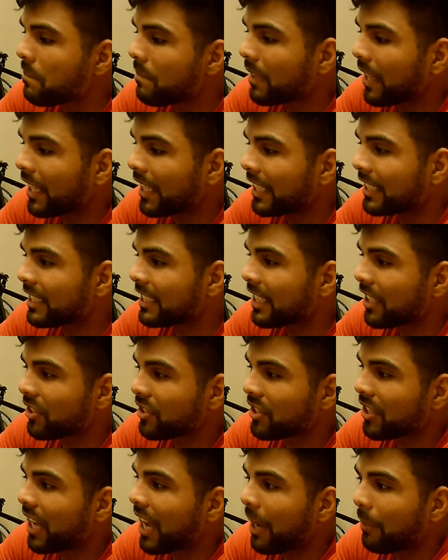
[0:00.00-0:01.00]
And it
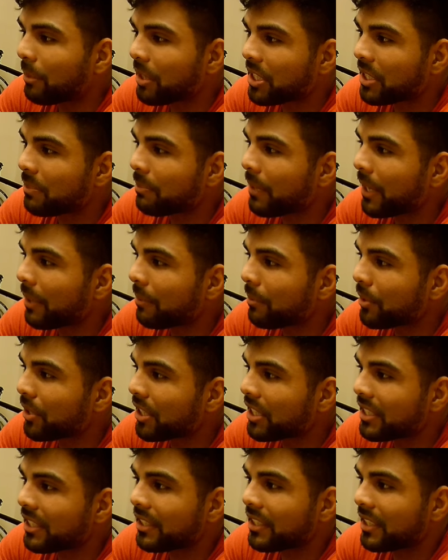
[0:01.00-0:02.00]
tells you how much
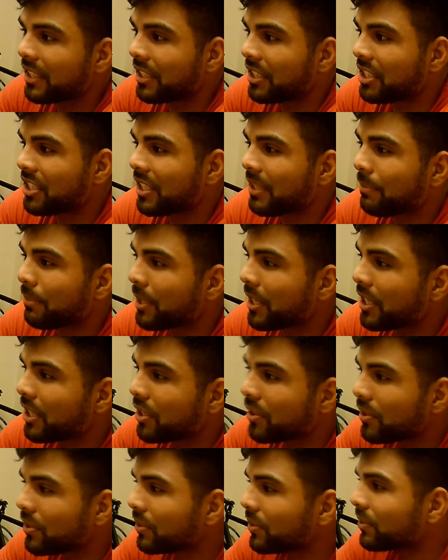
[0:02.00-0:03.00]
memory, the
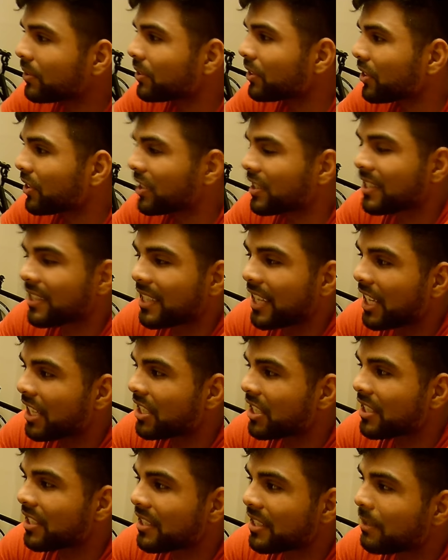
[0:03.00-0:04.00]
GPU
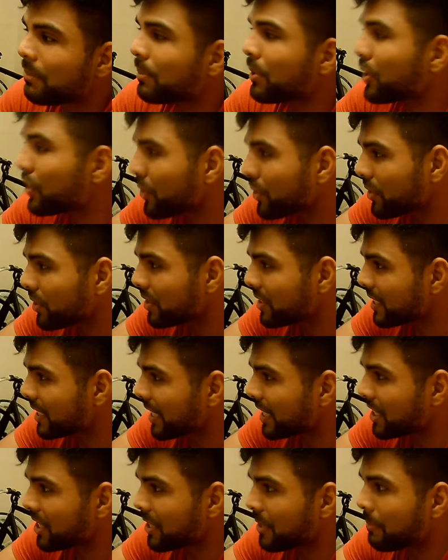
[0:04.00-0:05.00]
utilization, CPU
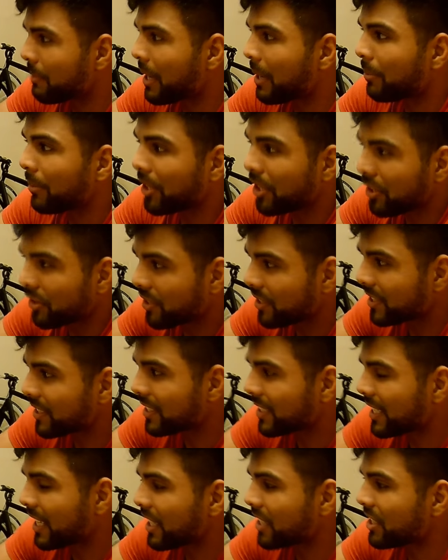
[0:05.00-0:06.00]
utilization, memory
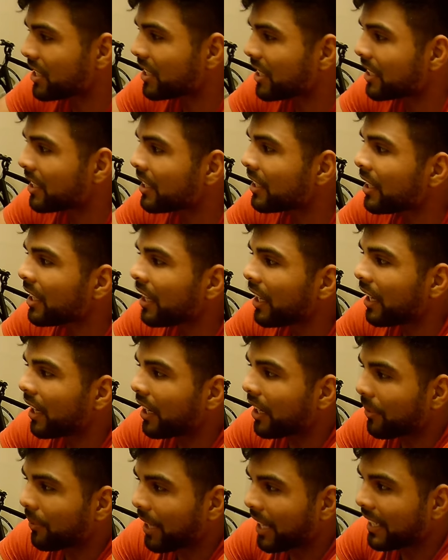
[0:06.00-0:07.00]
utilization.
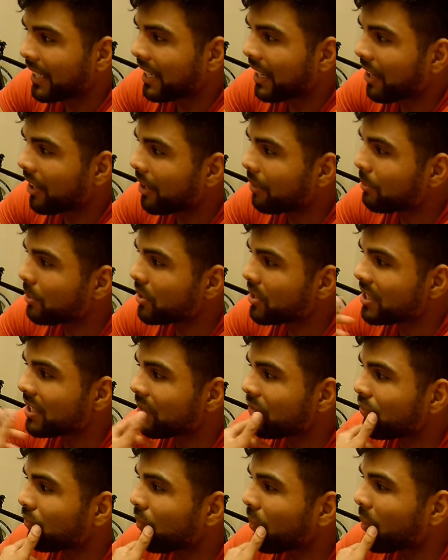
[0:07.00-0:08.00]
Right now I'm
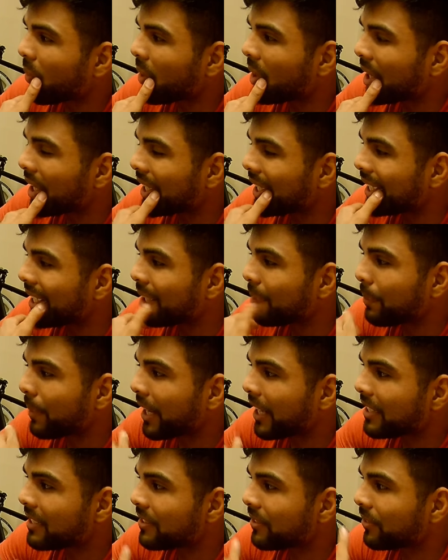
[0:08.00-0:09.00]
using 4
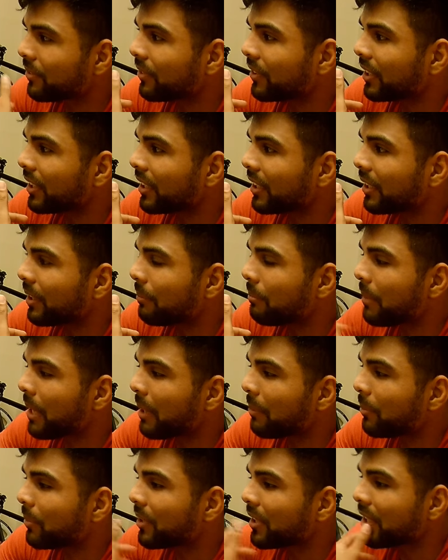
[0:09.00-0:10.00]
gigabytes of
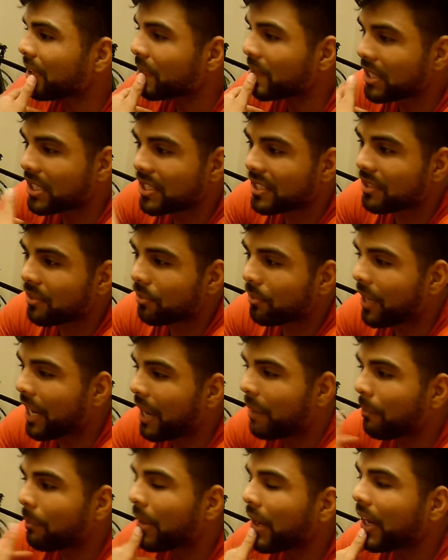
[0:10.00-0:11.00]
memory, which is the
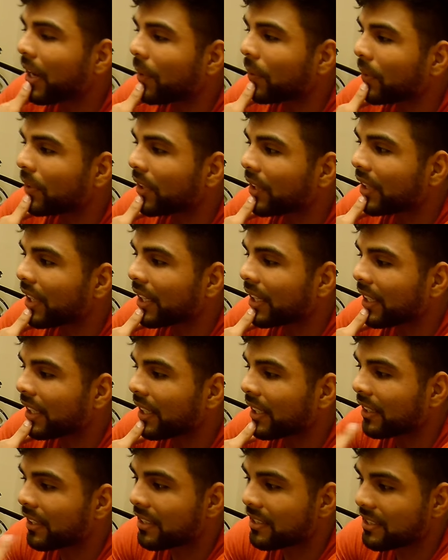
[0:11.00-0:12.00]
RAM
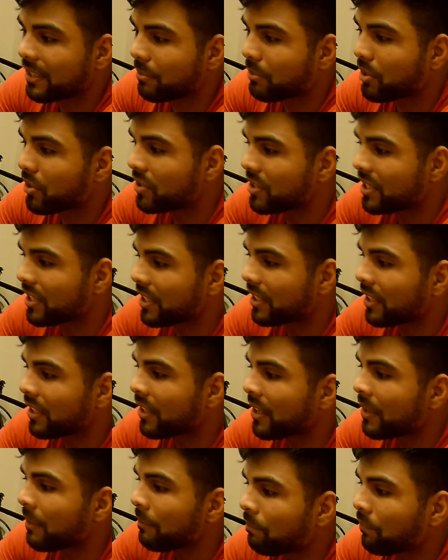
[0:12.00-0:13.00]
power, because I'm using
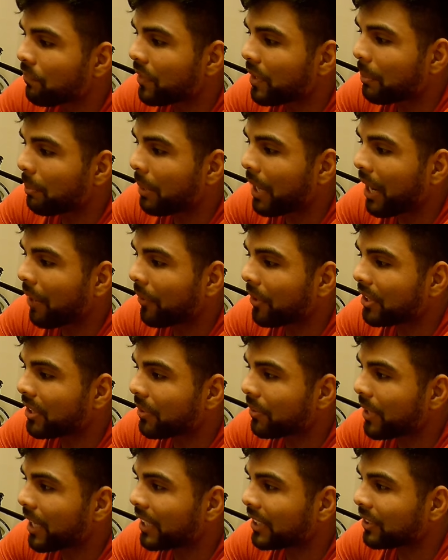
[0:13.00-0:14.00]
the Power
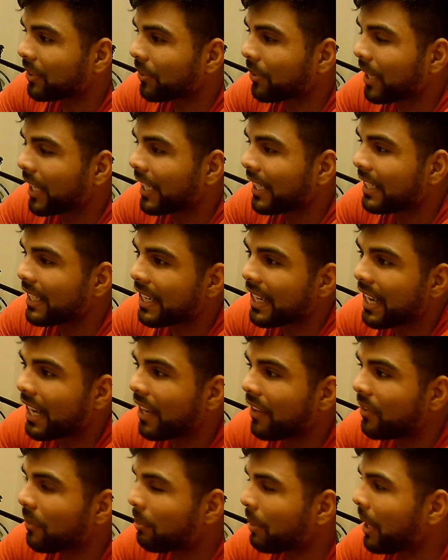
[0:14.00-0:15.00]
Director right
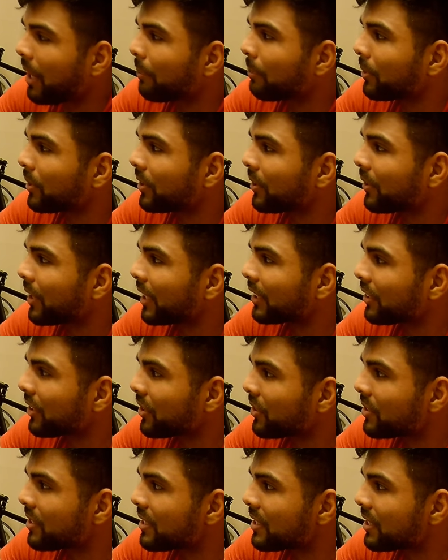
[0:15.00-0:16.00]
now. The Power Director
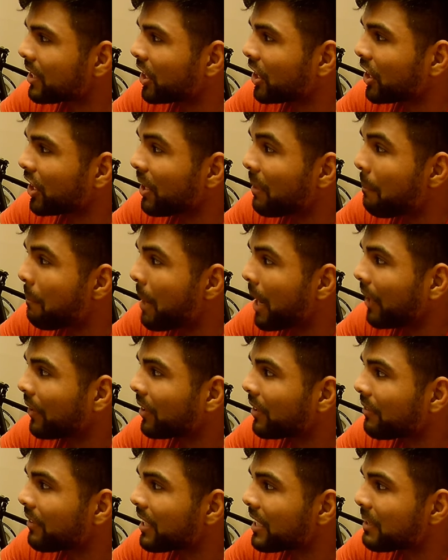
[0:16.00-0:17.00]
uses a good
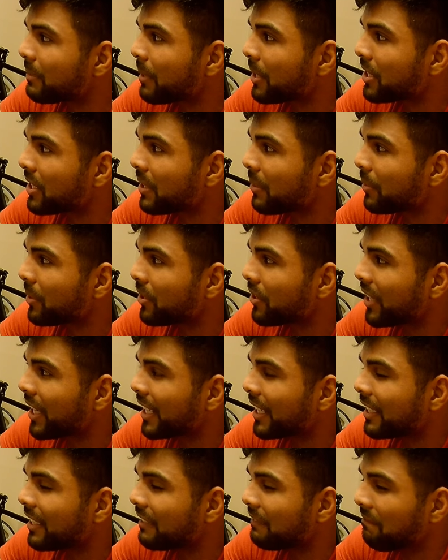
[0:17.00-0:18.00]
amount of it, especially when you're
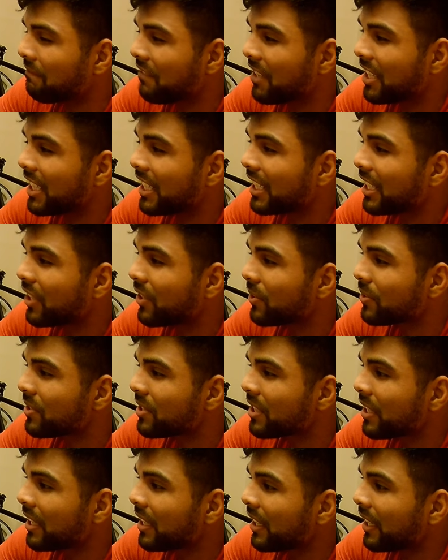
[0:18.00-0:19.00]
editing videos.
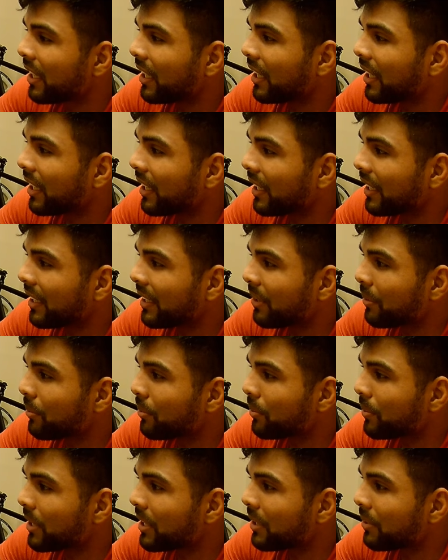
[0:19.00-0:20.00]
It
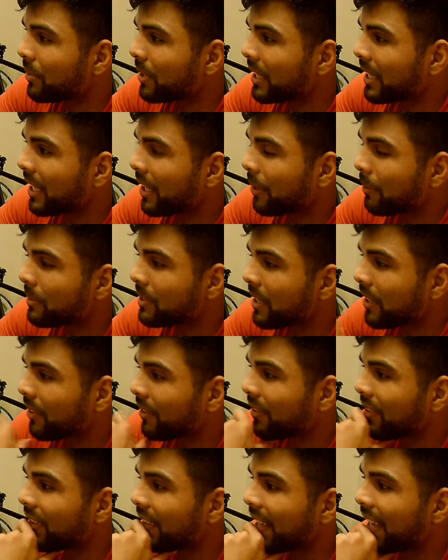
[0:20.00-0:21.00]
really helps out
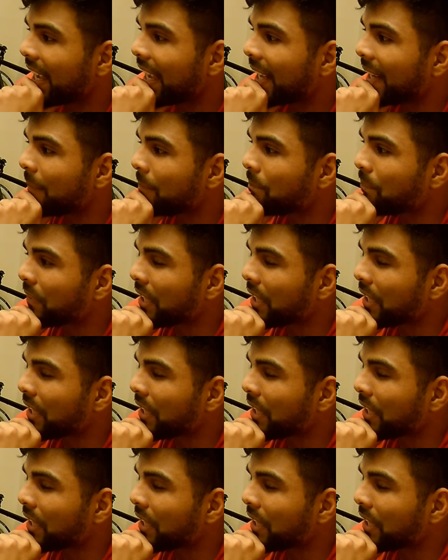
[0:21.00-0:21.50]
on that.